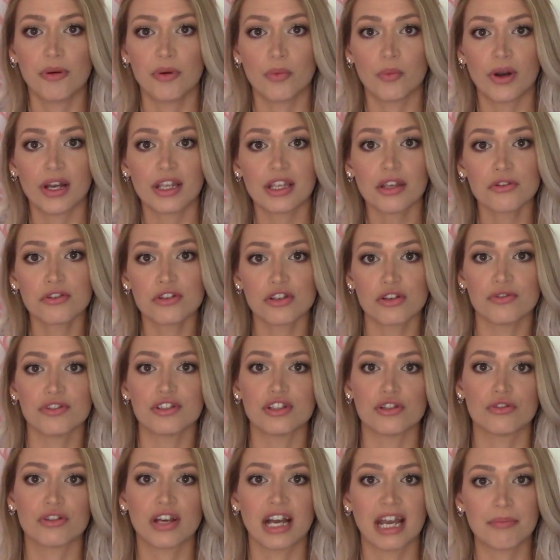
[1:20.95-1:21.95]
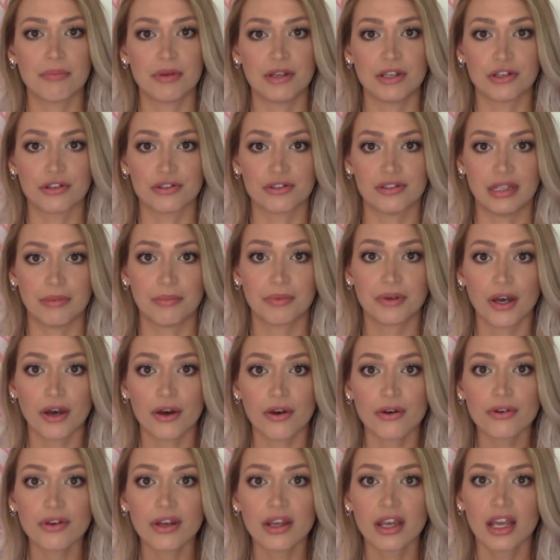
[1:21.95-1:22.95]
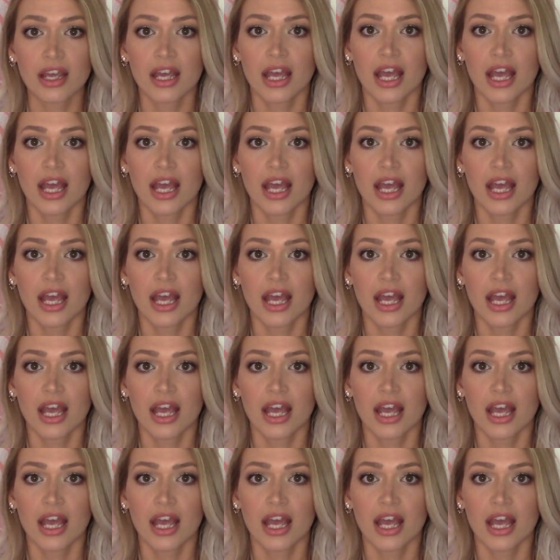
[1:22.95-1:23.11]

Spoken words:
But what you do is you type in your zip code